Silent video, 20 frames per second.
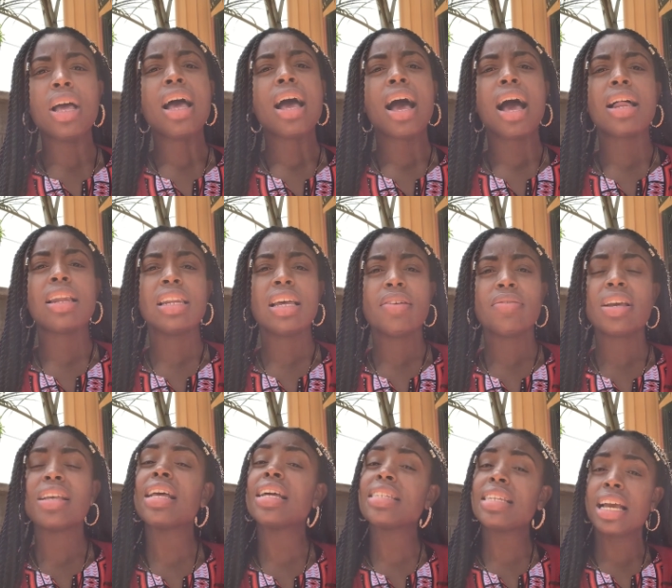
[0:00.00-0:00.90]
I love
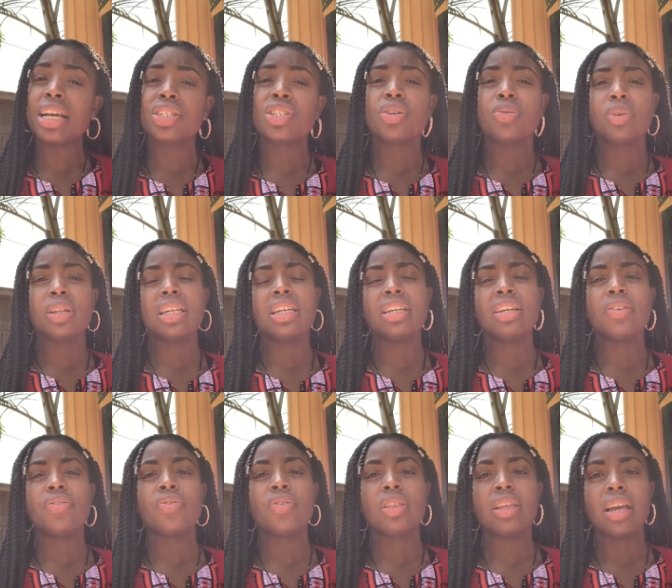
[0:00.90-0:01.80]
that that's actually really good
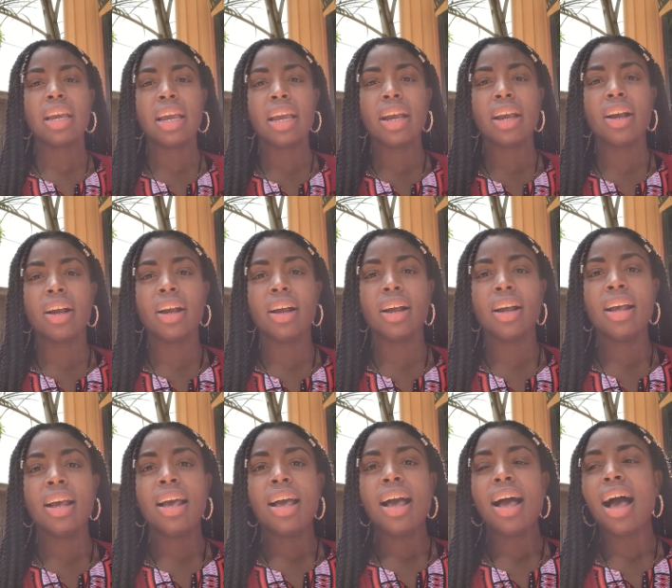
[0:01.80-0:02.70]
for the hair.
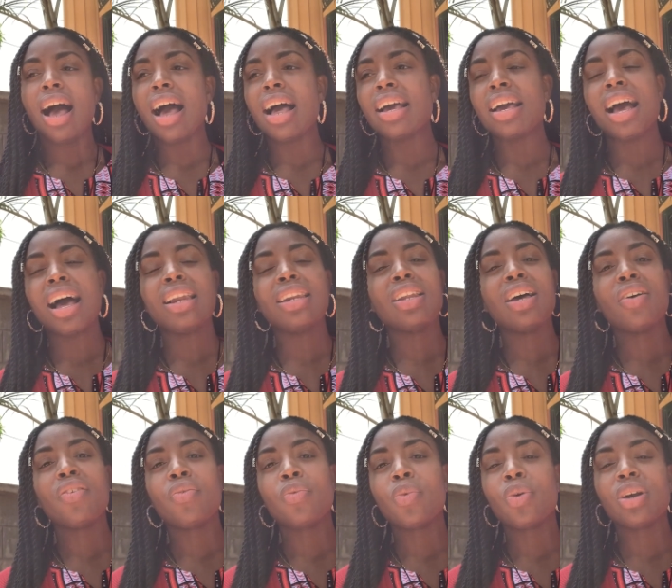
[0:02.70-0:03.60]
I, I,
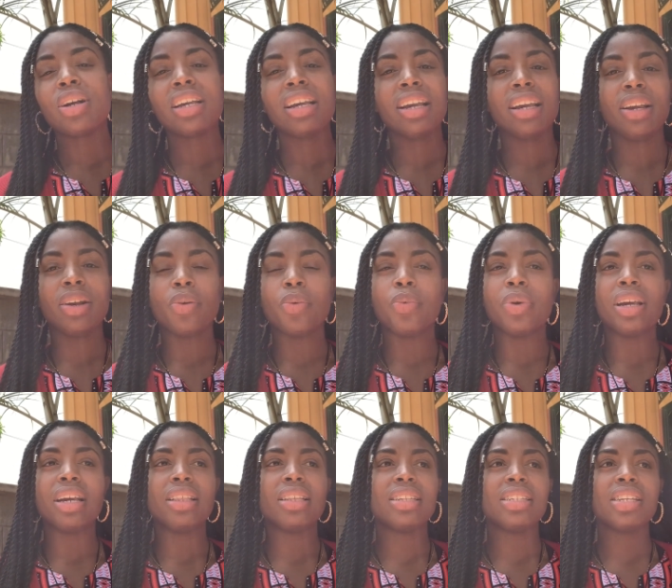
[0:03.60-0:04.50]
love working
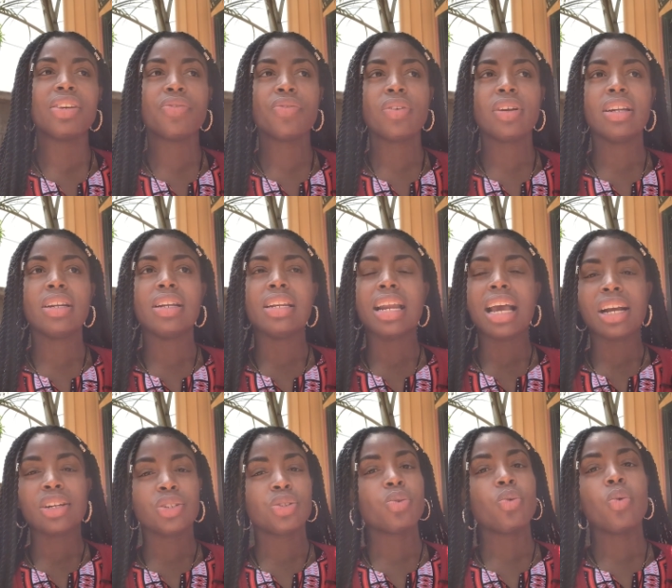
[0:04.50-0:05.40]
with different
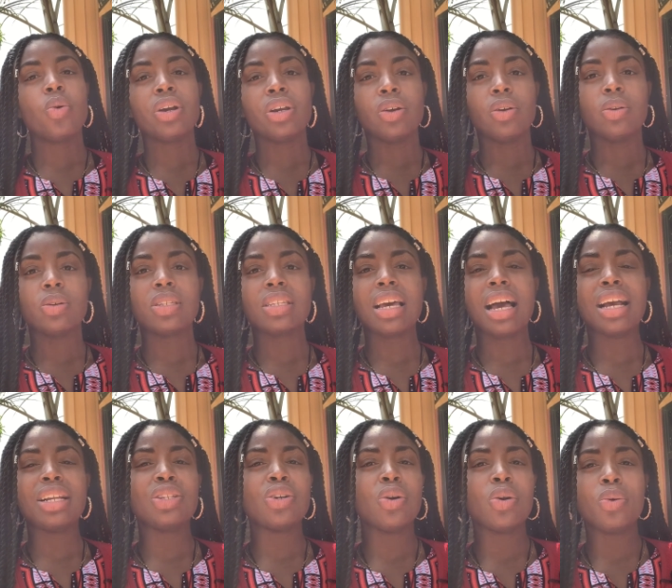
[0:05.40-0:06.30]
natural oils.
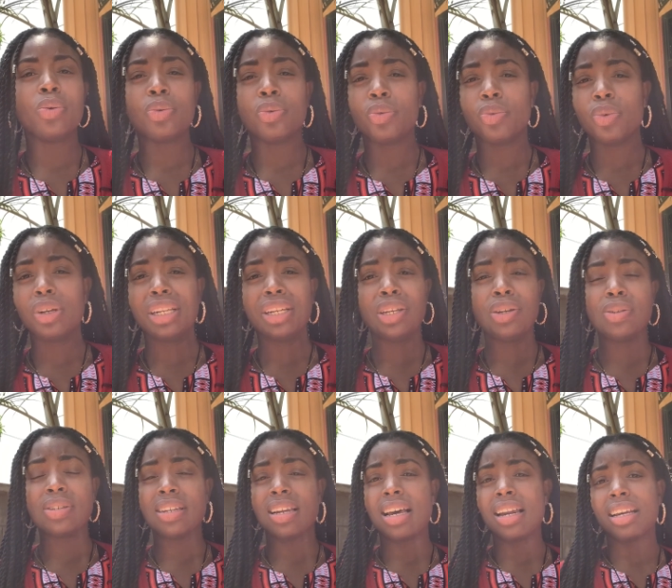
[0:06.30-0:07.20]
I don't really
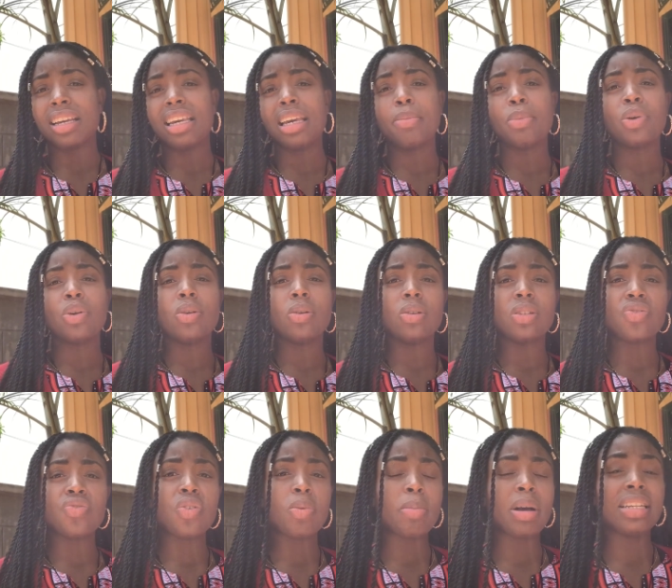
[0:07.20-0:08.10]
use a lot of chemicals
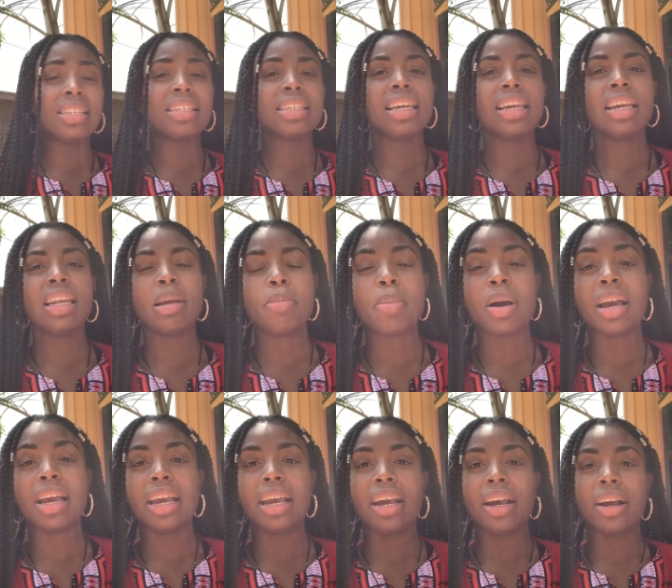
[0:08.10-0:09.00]
for my skin and my
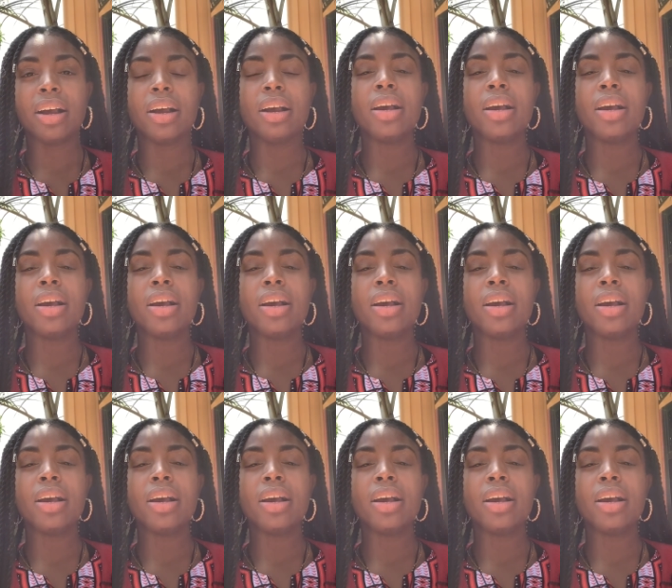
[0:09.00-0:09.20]
hair